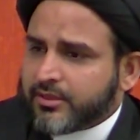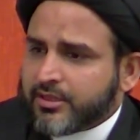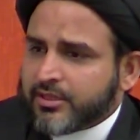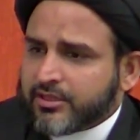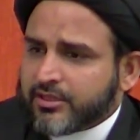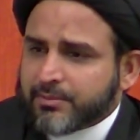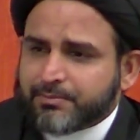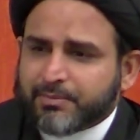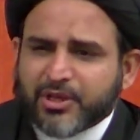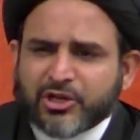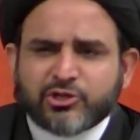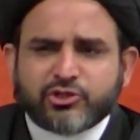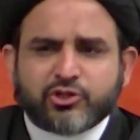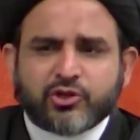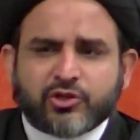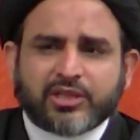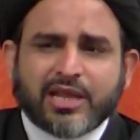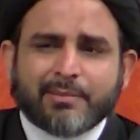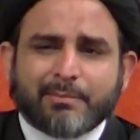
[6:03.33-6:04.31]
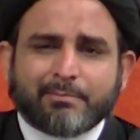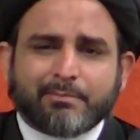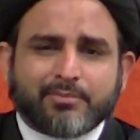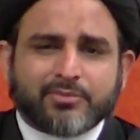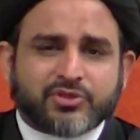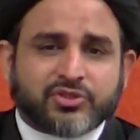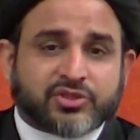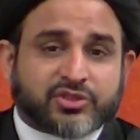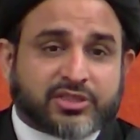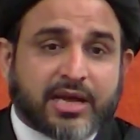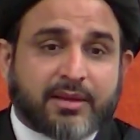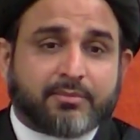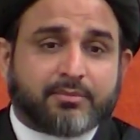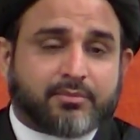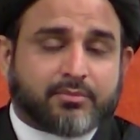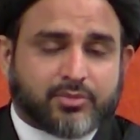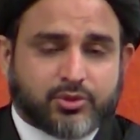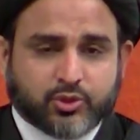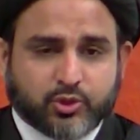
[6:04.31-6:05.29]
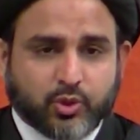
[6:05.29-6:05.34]
the picture that
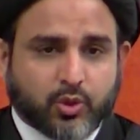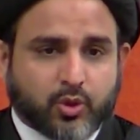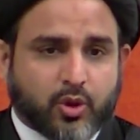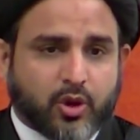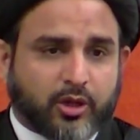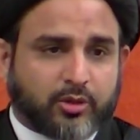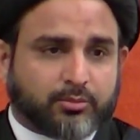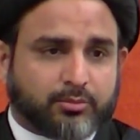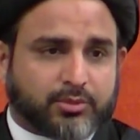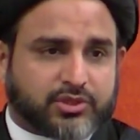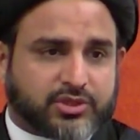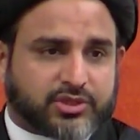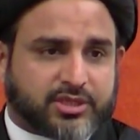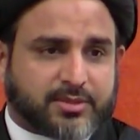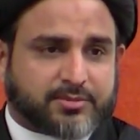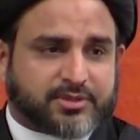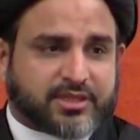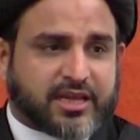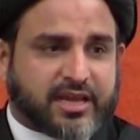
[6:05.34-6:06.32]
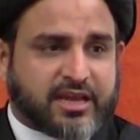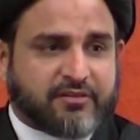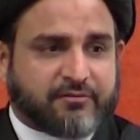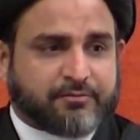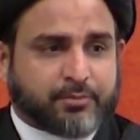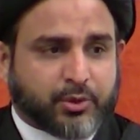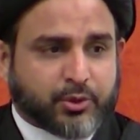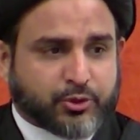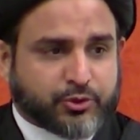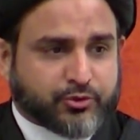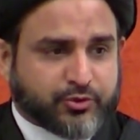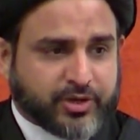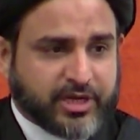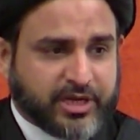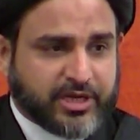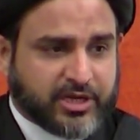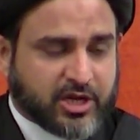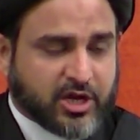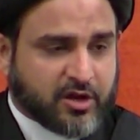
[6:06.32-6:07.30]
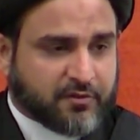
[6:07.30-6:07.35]
some so-called Muslims have
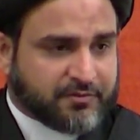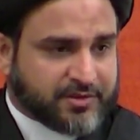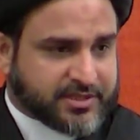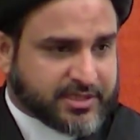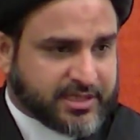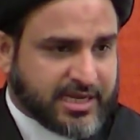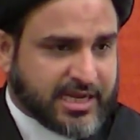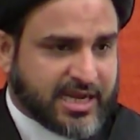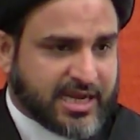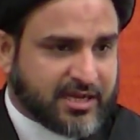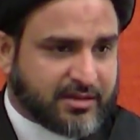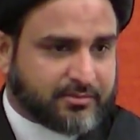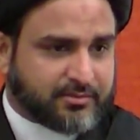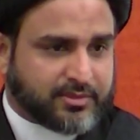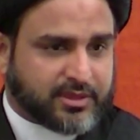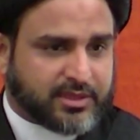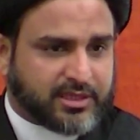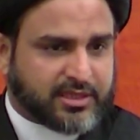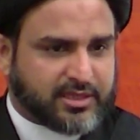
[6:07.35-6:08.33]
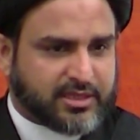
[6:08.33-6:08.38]
portrayed of Islam